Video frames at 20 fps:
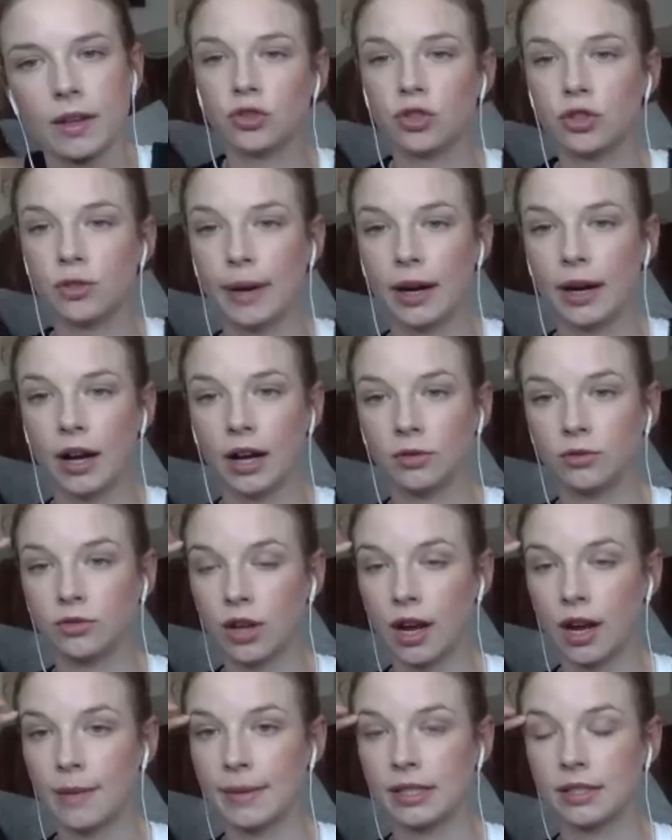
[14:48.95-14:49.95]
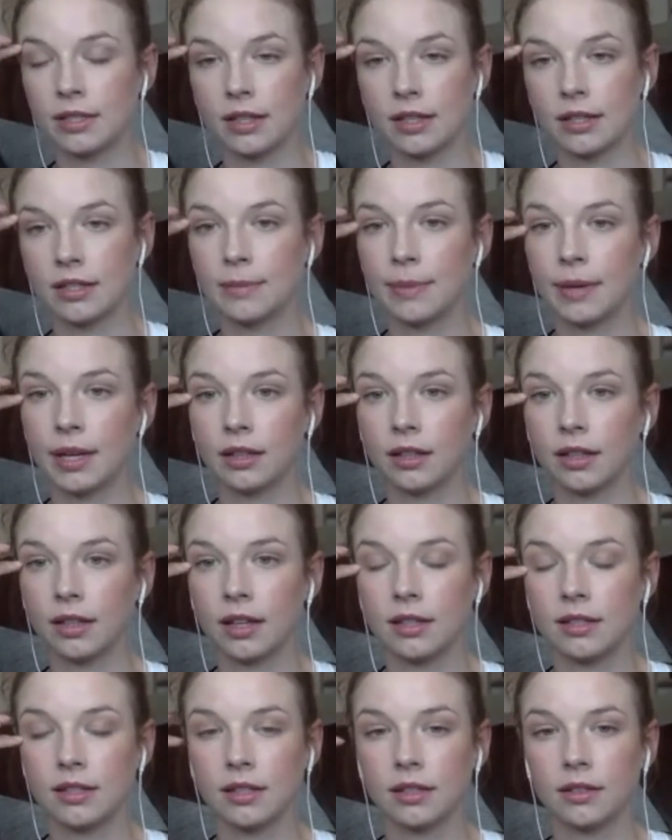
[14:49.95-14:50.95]
you about how dry my skin has been.
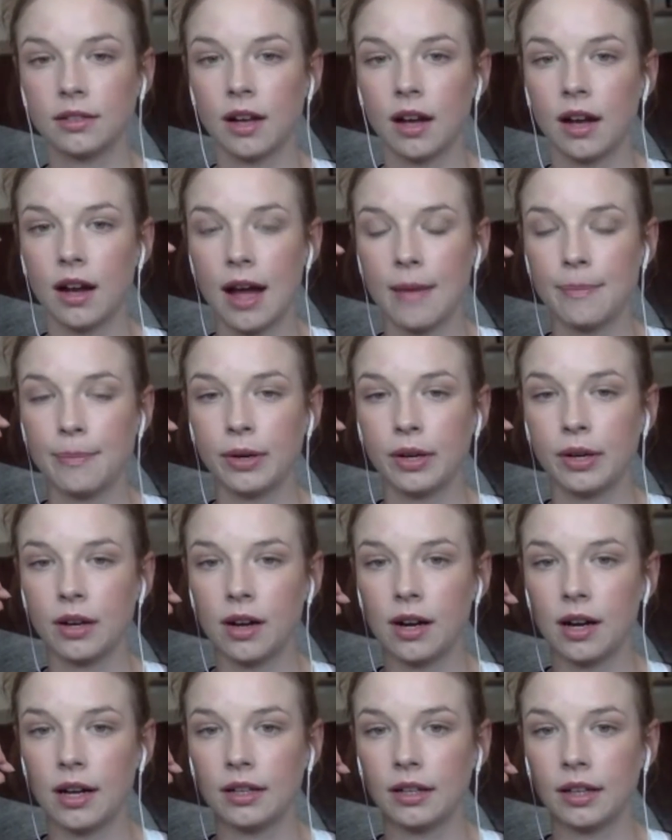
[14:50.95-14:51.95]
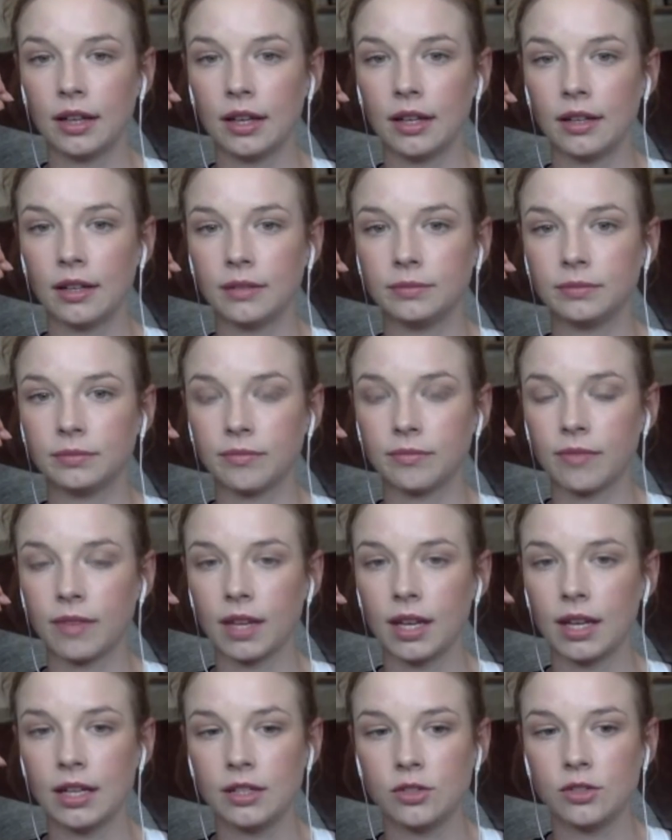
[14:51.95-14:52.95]
Like I put on like
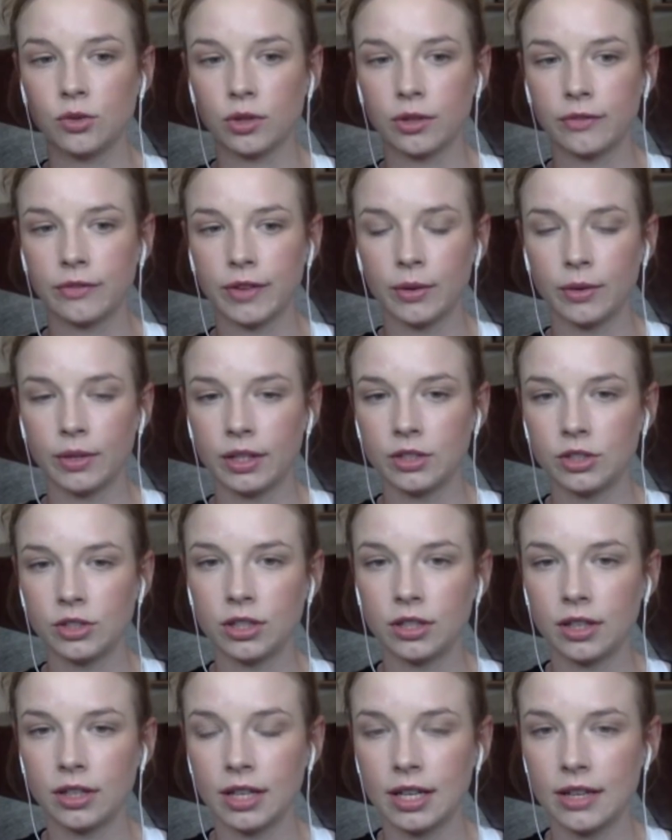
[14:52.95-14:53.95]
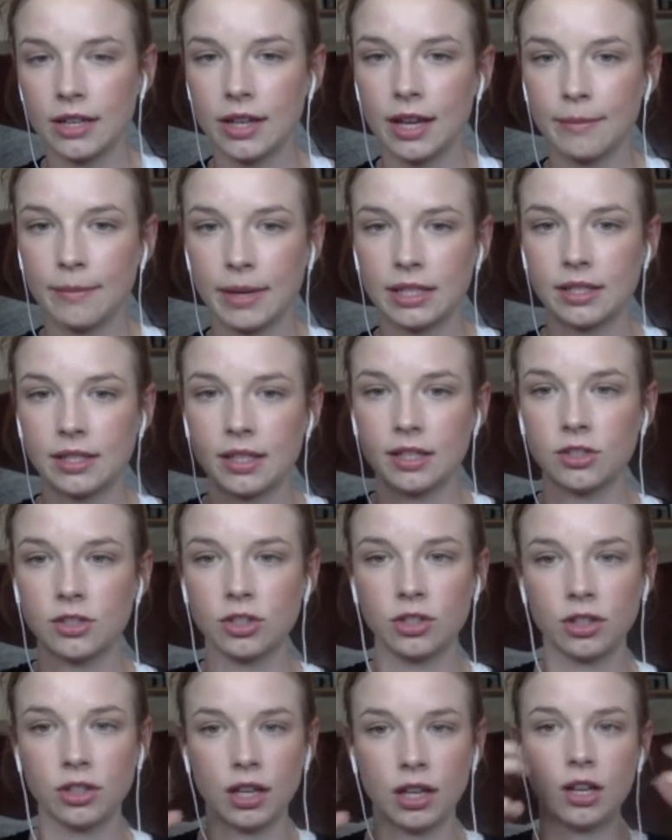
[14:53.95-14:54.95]
any sort of foundation or anything, my skin is
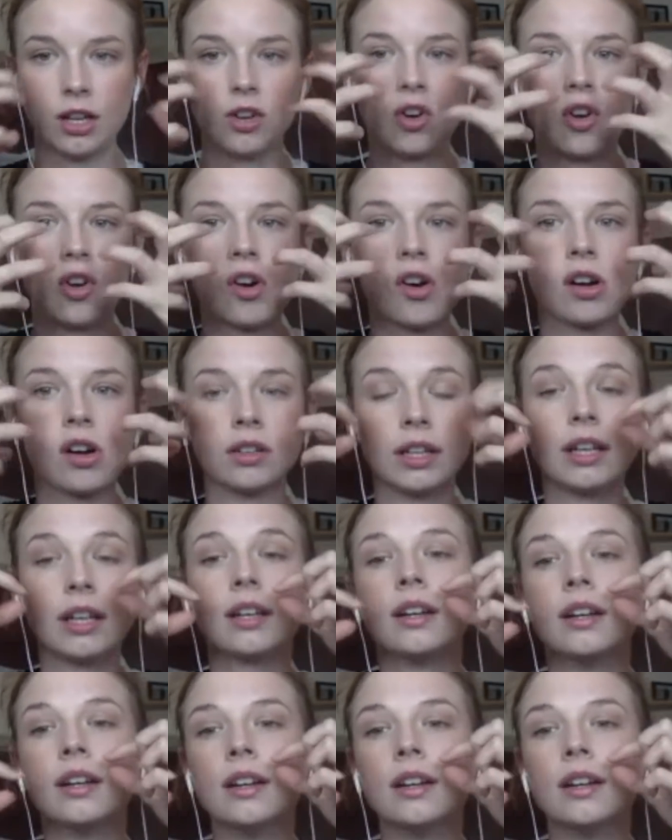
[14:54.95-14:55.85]
really like